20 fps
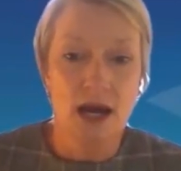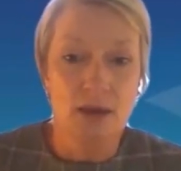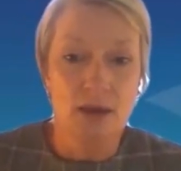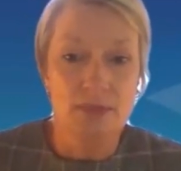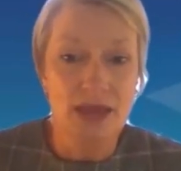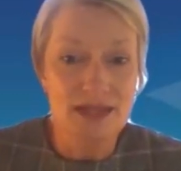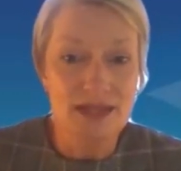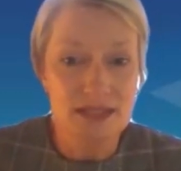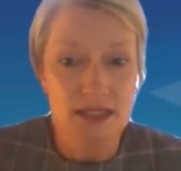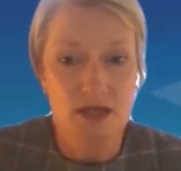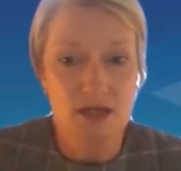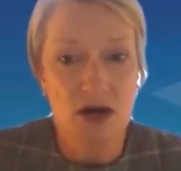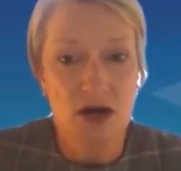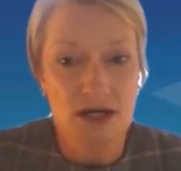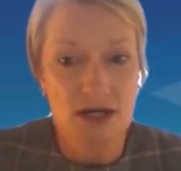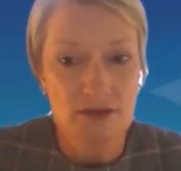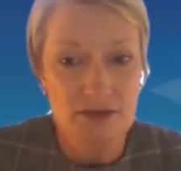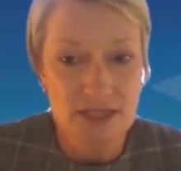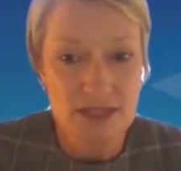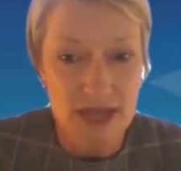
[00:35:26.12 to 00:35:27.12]
That's the kind
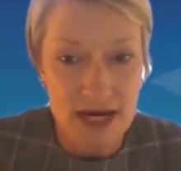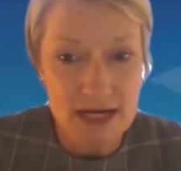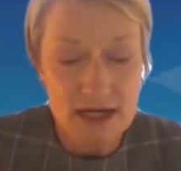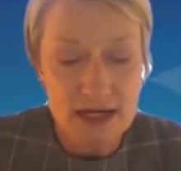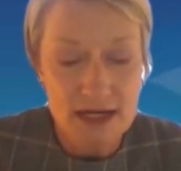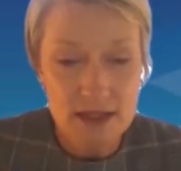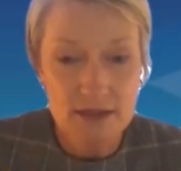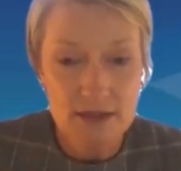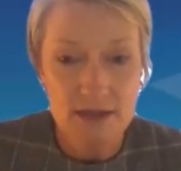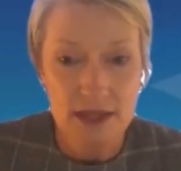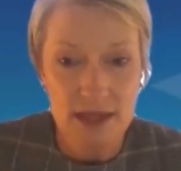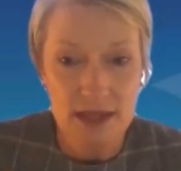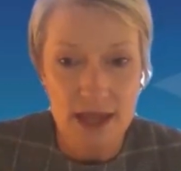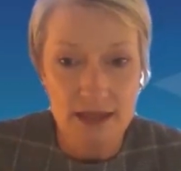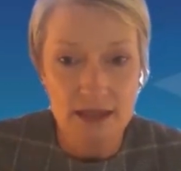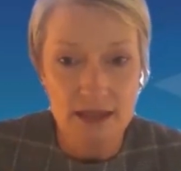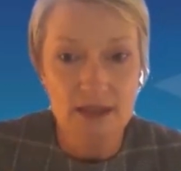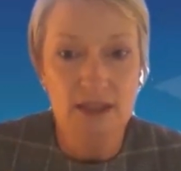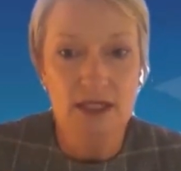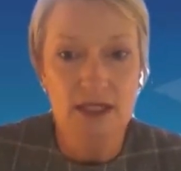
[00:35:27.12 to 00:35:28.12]
of data
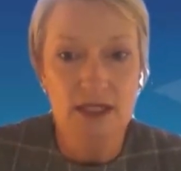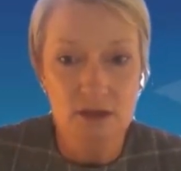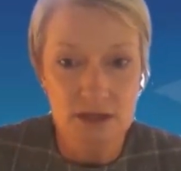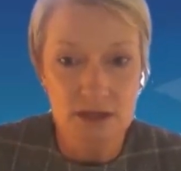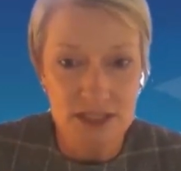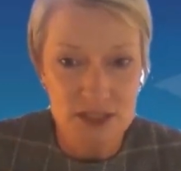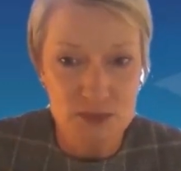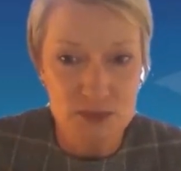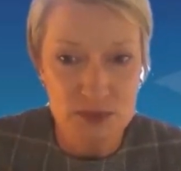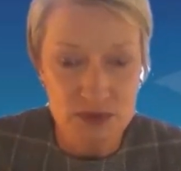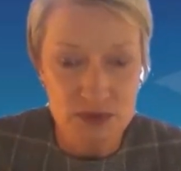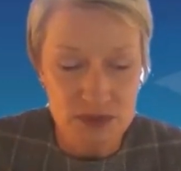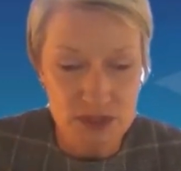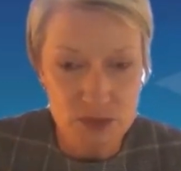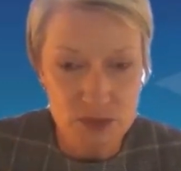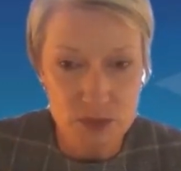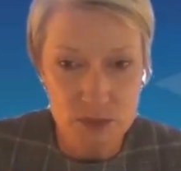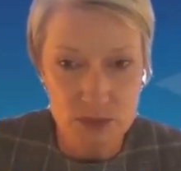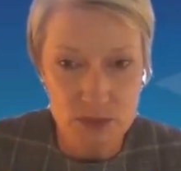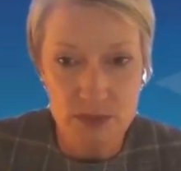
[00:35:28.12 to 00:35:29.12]
and clinical experience
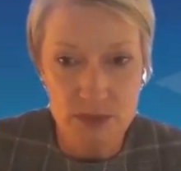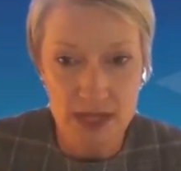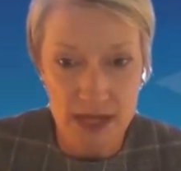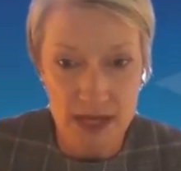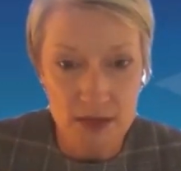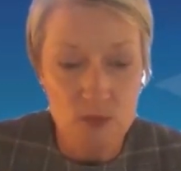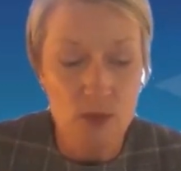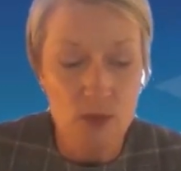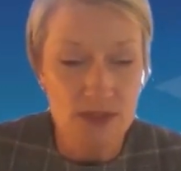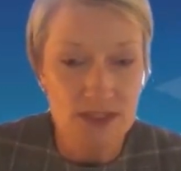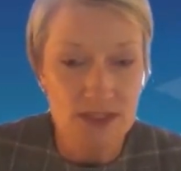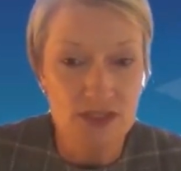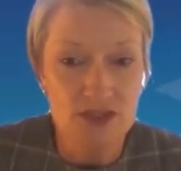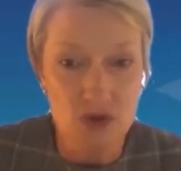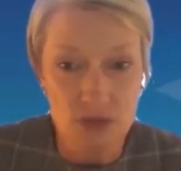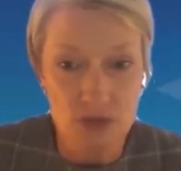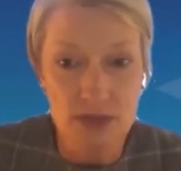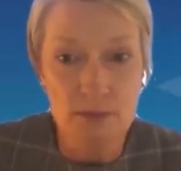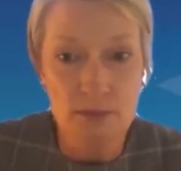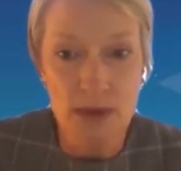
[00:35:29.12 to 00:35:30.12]
we'll get once it's
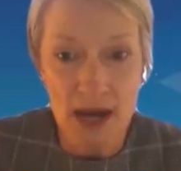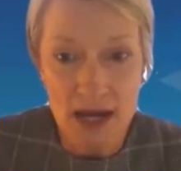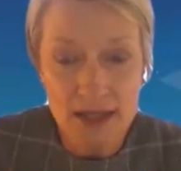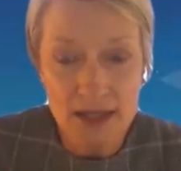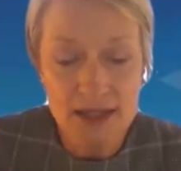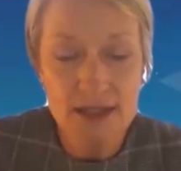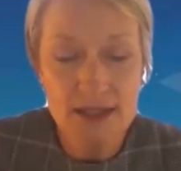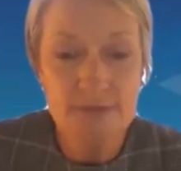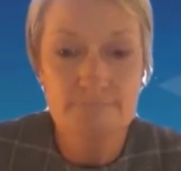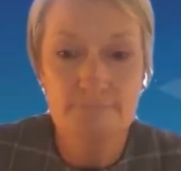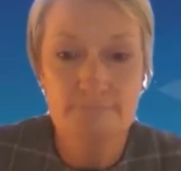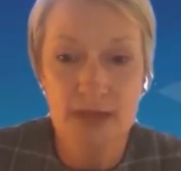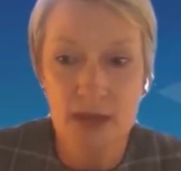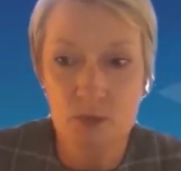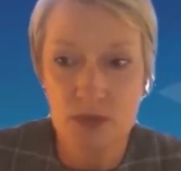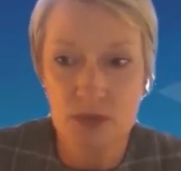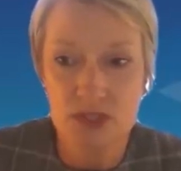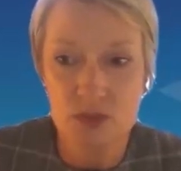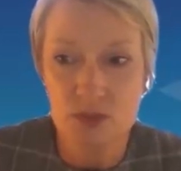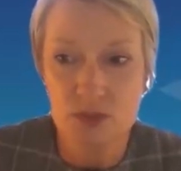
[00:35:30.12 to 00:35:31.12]
on the market and
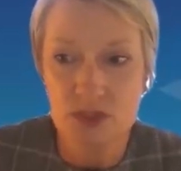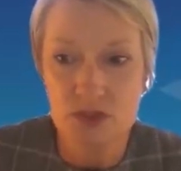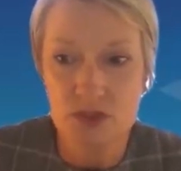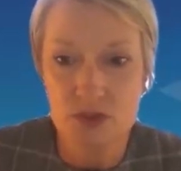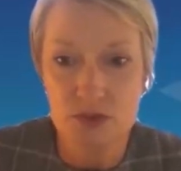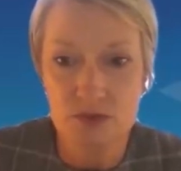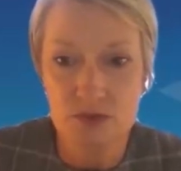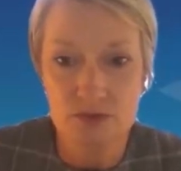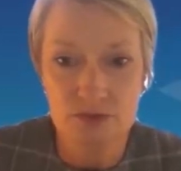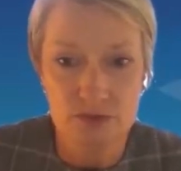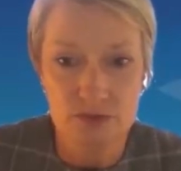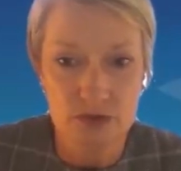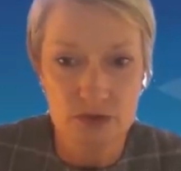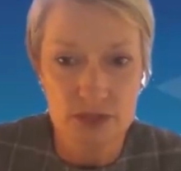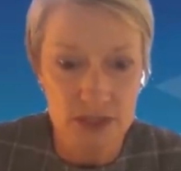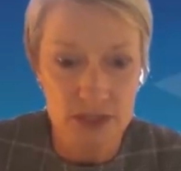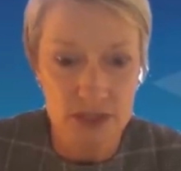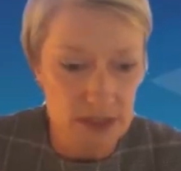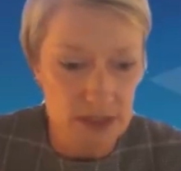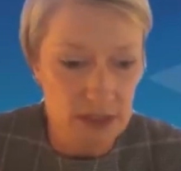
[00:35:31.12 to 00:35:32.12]
once we do further
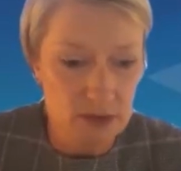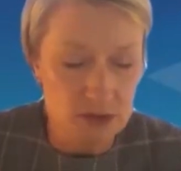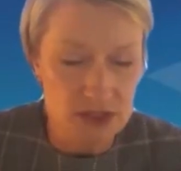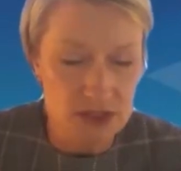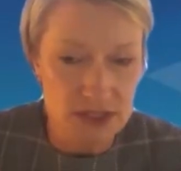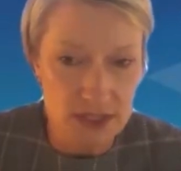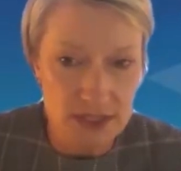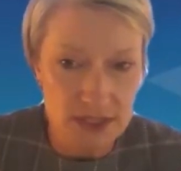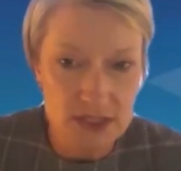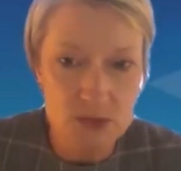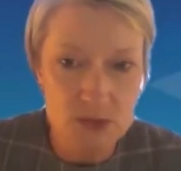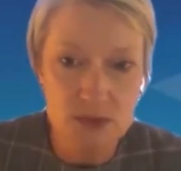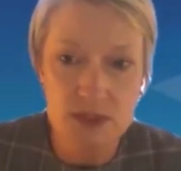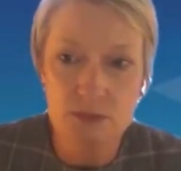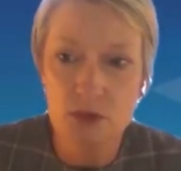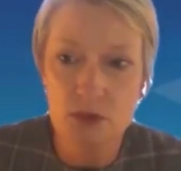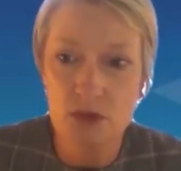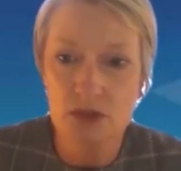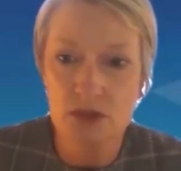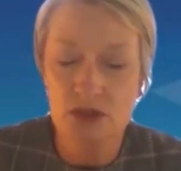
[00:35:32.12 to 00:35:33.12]
clinical studies with the
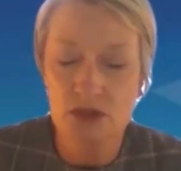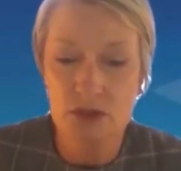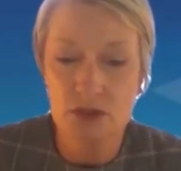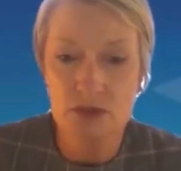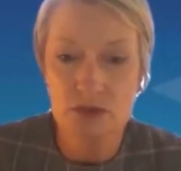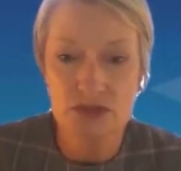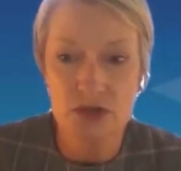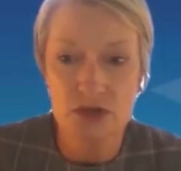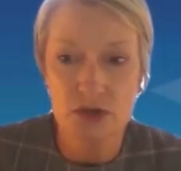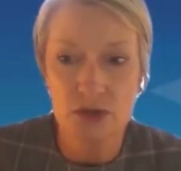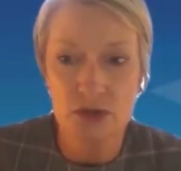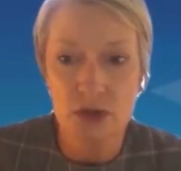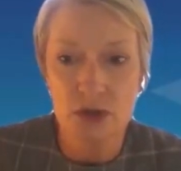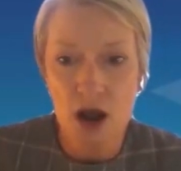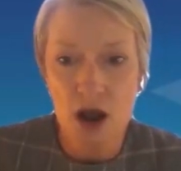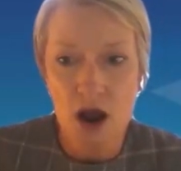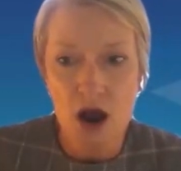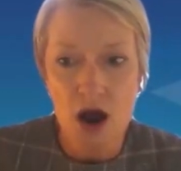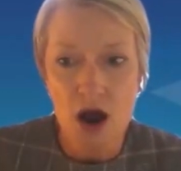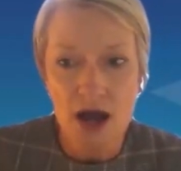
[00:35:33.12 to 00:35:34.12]
molecule. So
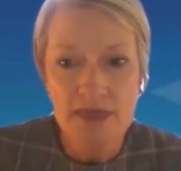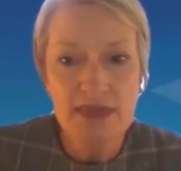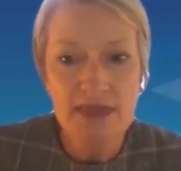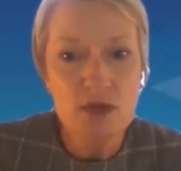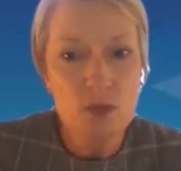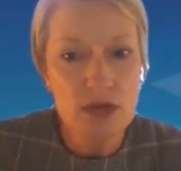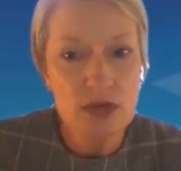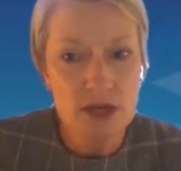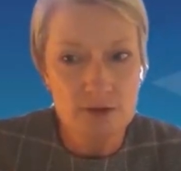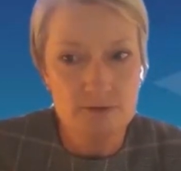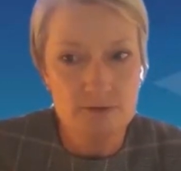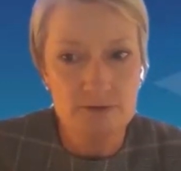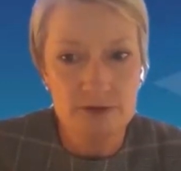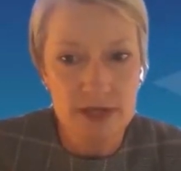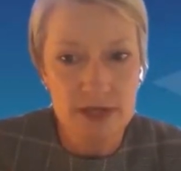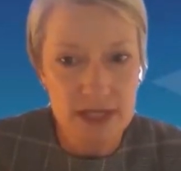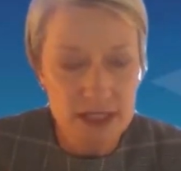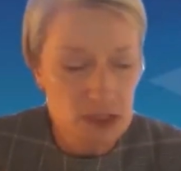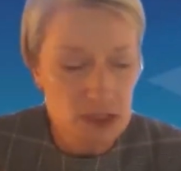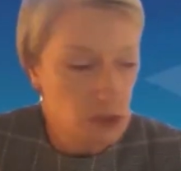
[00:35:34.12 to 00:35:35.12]
I think we can
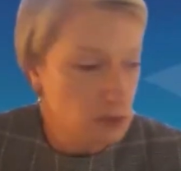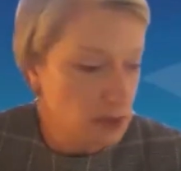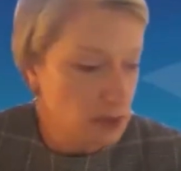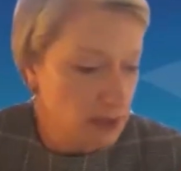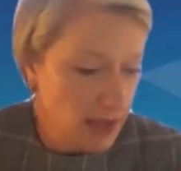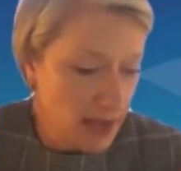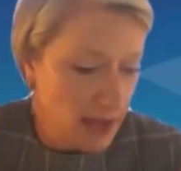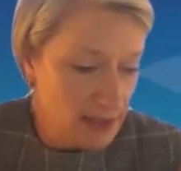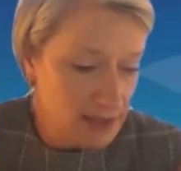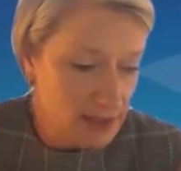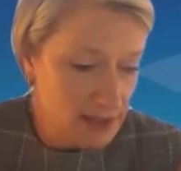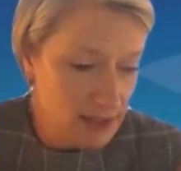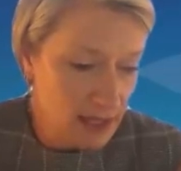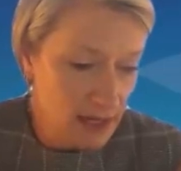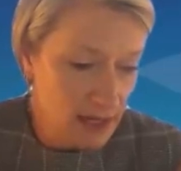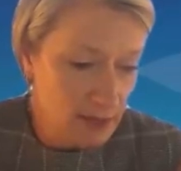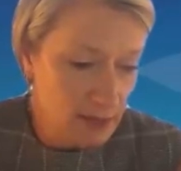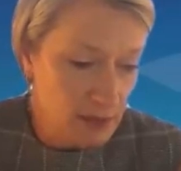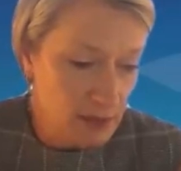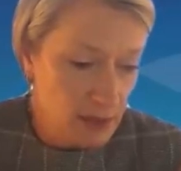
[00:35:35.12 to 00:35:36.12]
fit into a
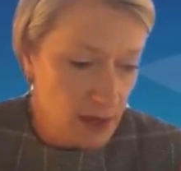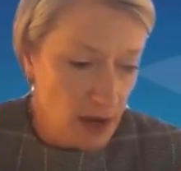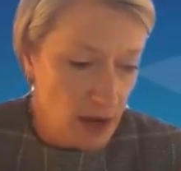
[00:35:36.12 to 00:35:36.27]
landscape